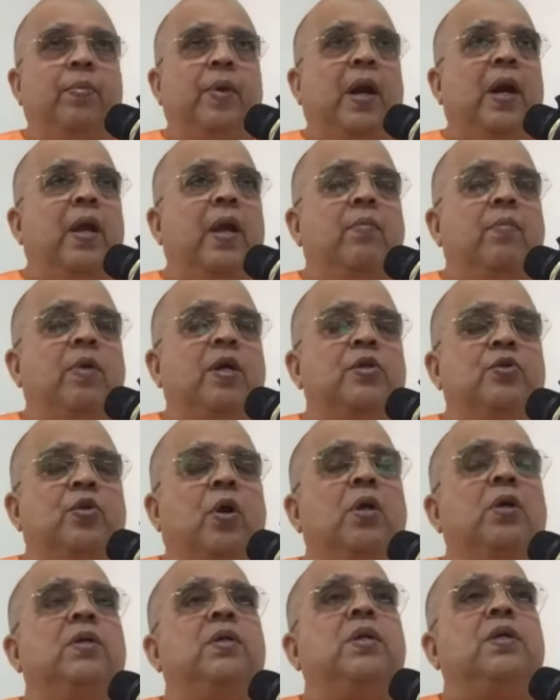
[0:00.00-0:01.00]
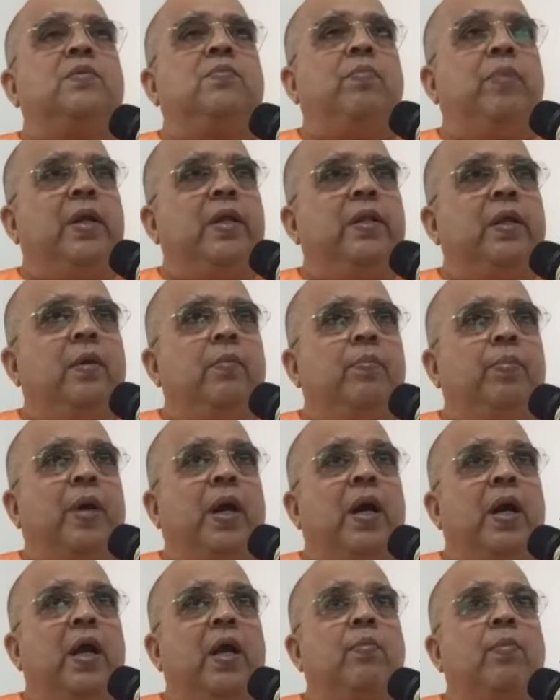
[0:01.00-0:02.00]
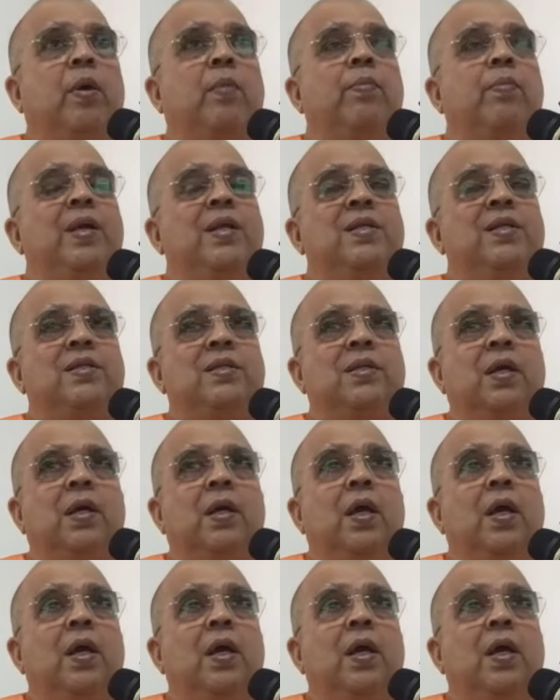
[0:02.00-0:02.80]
Pranayama is not just breathing. Pranayama means,